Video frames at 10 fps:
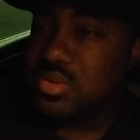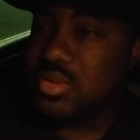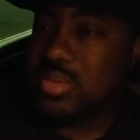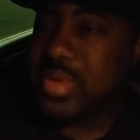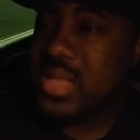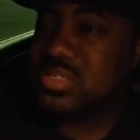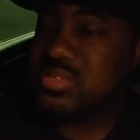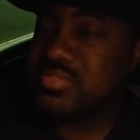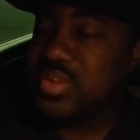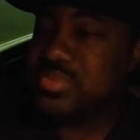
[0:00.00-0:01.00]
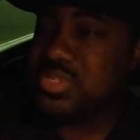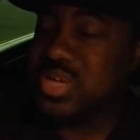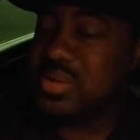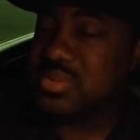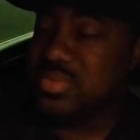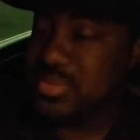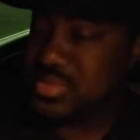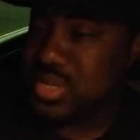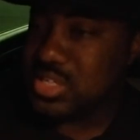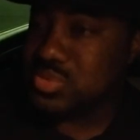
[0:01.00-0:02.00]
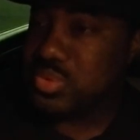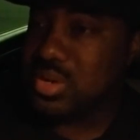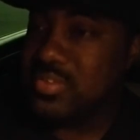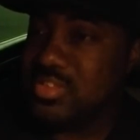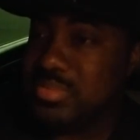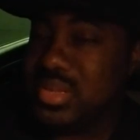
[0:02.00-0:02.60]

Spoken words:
imagine if Nipsey Hussle would have lived to be